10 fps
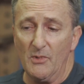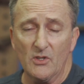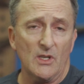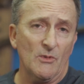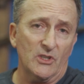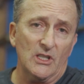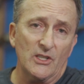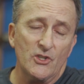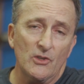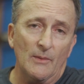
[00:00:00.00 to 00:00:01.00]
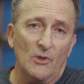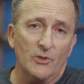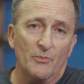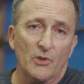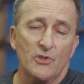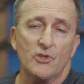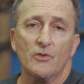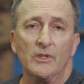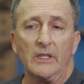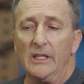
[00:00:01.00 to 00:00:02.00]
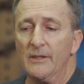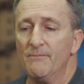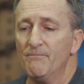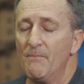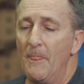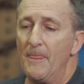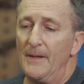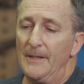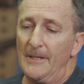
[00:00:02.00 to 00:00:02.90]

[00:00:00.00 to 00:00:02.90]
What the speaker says: because I'm not the person shooting the gun.